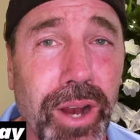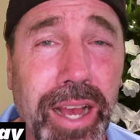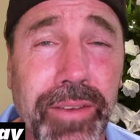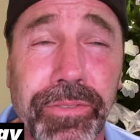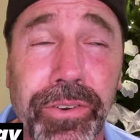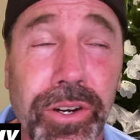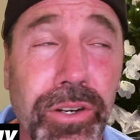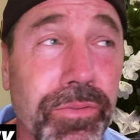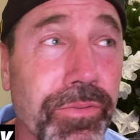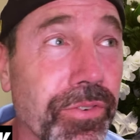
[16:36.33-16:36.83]

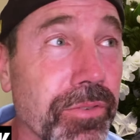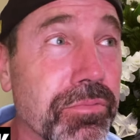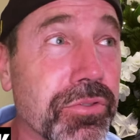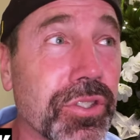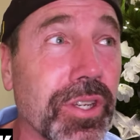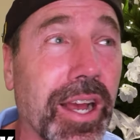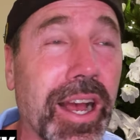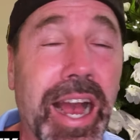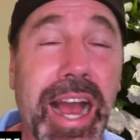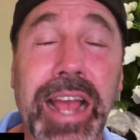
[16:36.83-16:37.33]

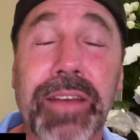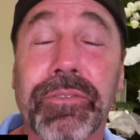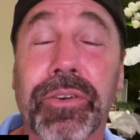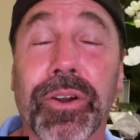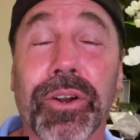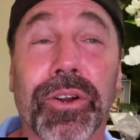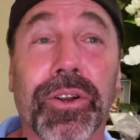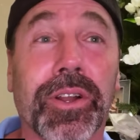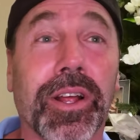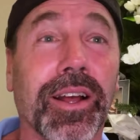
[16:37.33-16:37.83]

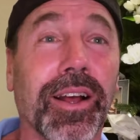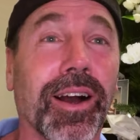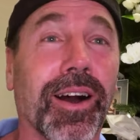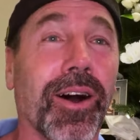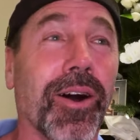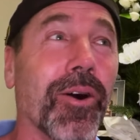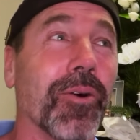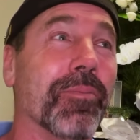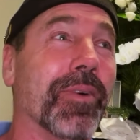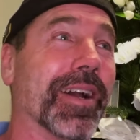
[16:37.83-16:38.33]

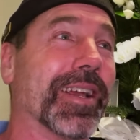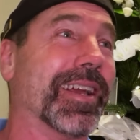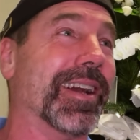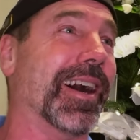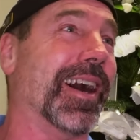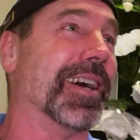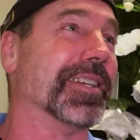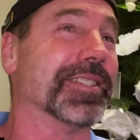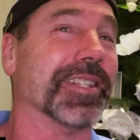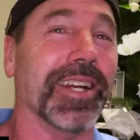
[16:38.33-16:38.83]
Oh my
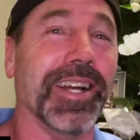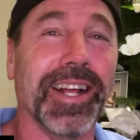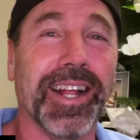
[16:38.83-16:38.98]
gosh,